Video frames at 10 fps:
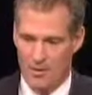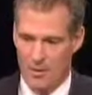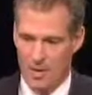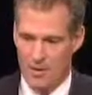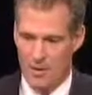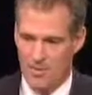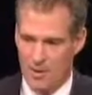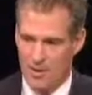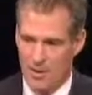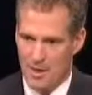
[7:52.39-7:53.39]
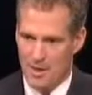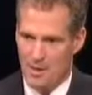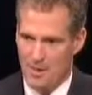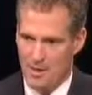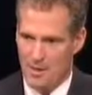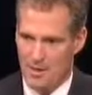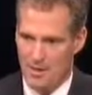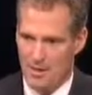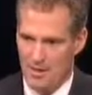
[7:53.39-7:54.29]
creating jobs and increasing